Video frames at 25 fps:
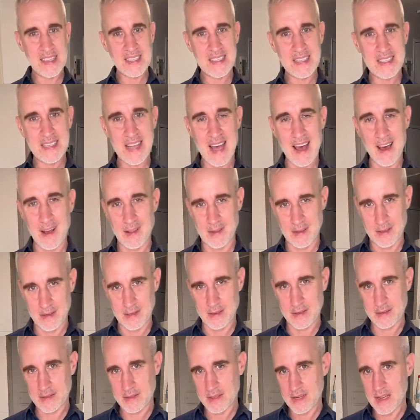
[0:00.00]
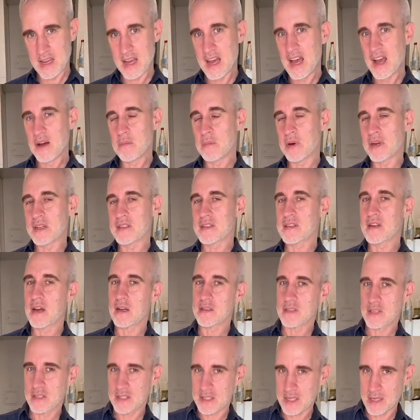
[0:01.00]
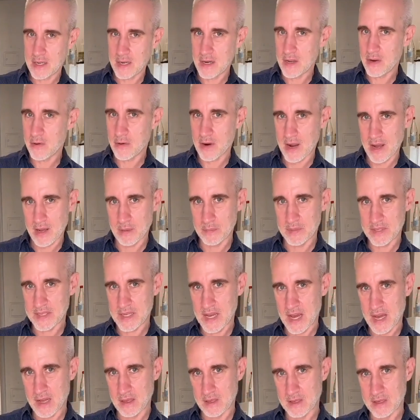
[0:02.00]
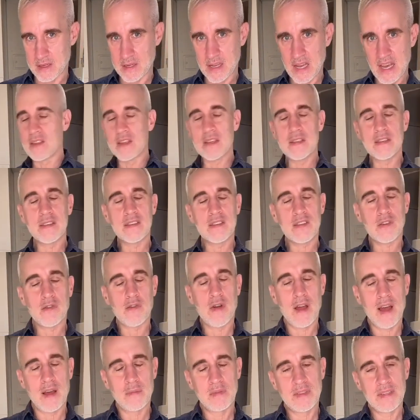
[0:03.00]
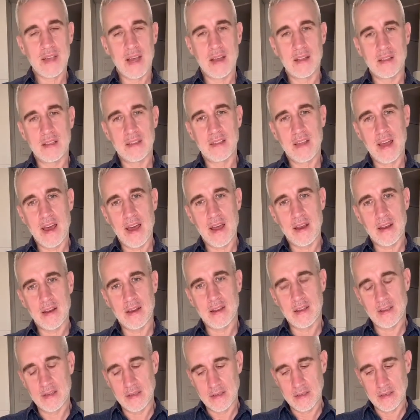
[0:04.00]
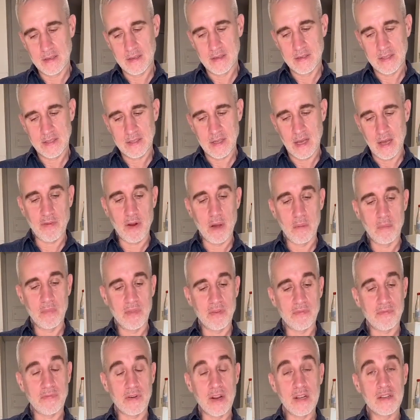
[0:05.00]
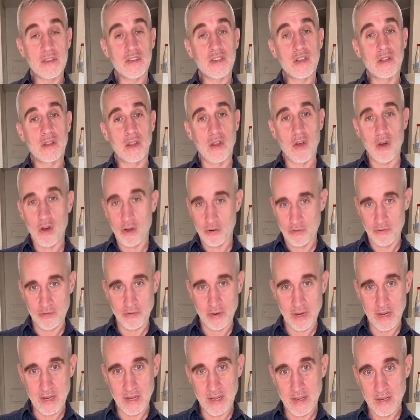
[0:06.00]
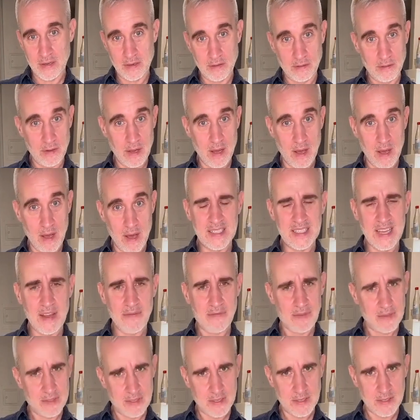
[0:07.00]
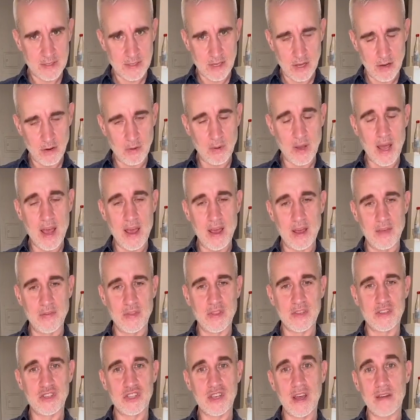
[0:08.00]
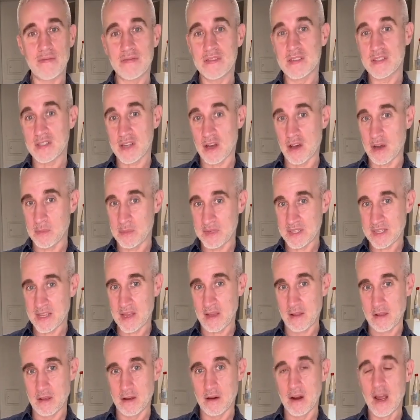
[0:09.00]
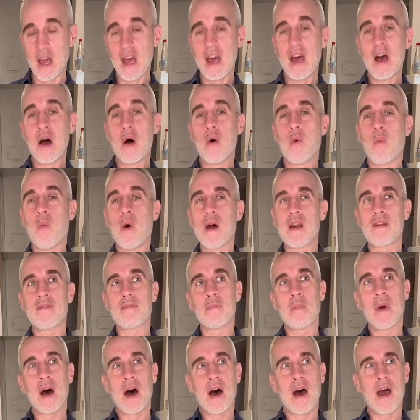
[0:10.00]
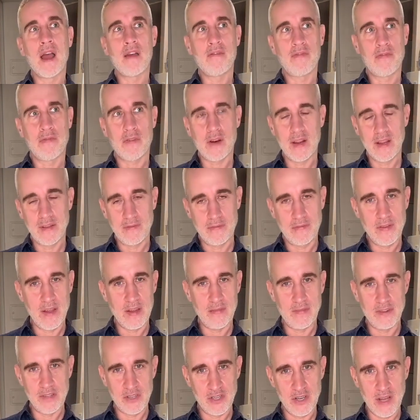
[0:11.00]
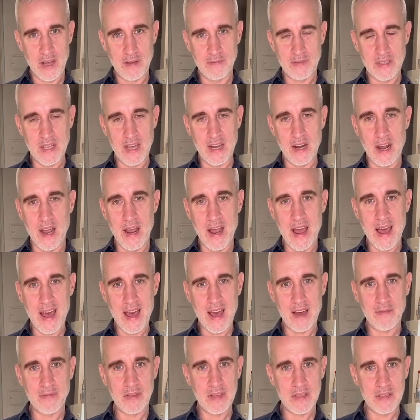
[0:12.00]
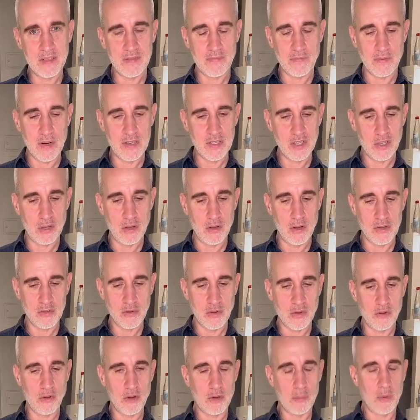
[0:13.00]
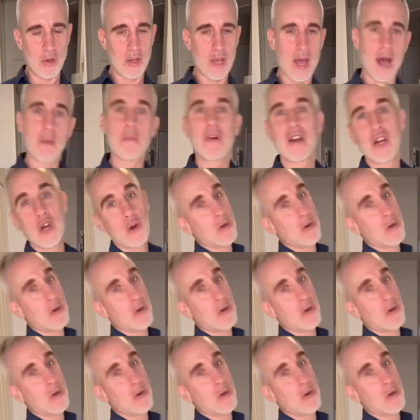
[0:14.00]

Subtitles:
salad. But it's not just any crab salad. This is the crab salad that is from the French Laundry in San Francisco. And the chef is Thomas Keller, one of my favorite chefs, and I have his French Laundry cookbook. I'm gonna